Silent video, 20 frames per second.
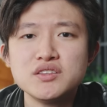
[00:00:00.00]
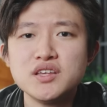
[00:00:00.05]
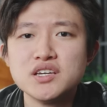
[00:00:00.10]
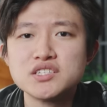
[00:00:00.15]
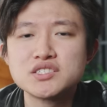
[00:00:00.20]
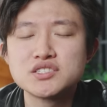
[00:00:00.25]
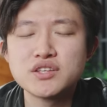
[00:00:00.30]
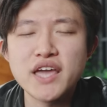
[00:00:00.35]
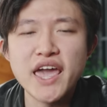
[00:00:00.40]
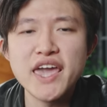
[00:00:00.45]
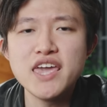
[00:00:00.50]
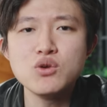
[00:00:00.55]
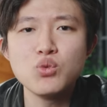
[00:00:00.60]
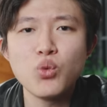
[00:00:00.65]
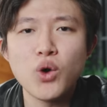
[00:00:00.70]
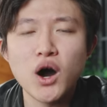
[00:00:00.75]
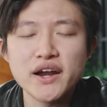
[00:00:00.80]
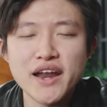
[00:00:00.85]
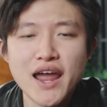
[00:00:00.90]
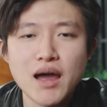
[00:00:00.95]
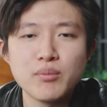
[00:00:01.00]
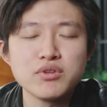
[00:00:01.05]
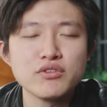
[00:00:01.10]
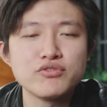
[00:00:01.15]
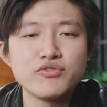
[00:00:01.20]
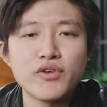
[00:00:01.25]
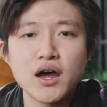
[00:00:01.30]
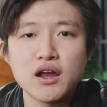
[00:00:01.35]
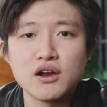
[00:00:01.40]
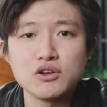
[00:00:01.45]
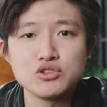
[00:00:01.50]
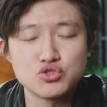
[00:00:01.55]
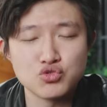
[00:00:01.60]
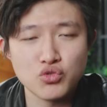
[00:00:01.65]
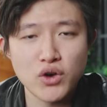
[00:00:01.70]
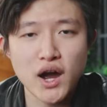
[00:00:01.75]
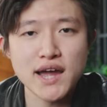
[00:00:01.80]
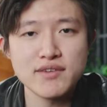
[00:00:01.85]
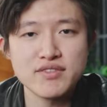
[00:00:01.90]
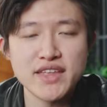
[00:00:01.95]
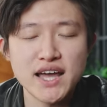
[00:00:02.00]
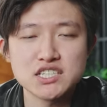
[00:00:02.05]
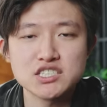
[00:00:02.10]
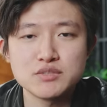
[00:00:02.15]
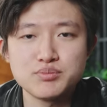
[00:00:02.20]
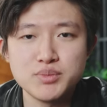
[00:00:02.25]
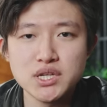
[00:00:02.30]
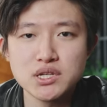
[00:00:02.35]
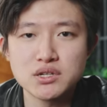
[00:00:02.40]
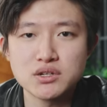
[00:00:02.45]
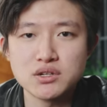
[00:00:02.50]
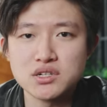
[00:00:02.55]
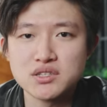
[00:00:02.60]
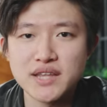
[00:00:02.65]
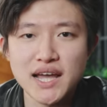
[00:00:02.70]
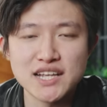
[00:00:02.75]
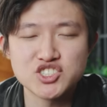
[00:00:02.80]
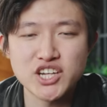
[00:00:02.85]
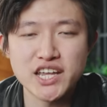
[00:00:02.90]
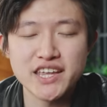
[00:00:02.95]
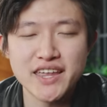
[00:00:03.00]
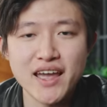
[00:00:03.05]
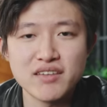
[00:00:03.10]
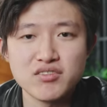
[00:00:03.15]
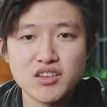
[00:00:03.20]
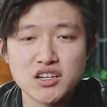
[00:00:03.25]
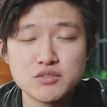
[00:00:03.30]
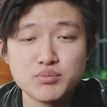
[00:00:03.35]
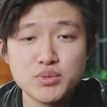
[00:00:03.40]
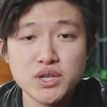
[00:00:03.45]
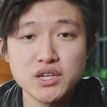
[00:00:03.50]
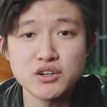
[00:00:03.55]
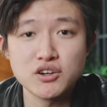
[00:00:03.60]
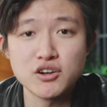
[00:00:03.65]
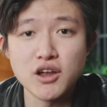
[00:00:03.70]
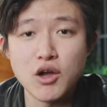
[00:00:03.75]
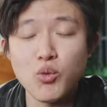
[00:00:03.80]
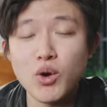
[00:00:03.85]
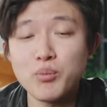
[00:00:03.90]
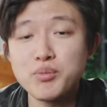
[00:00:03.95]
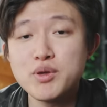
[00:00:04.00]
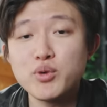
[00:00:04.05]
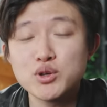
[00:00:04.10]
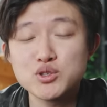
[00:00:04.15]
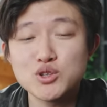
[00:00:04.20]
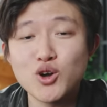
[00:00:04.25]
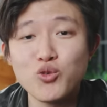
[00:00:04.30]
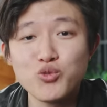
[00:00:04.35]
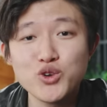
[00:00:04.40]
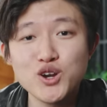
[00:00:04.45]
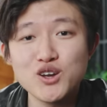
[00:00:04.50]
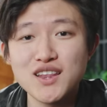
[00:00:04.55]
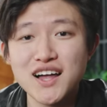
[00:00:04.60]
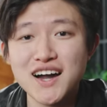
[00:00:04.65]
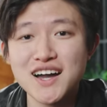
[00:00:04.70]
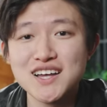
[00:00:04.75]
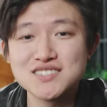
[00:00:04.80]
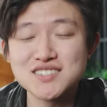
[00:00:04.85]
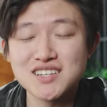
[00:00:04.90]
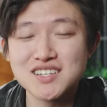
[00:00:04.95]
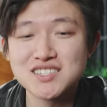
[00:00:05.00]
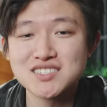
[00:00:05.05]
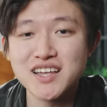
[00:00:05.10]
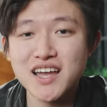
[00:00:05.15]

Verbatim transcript: this 8-watt amplifier drive that speaker, that gigantic speaker? And what people don't realize is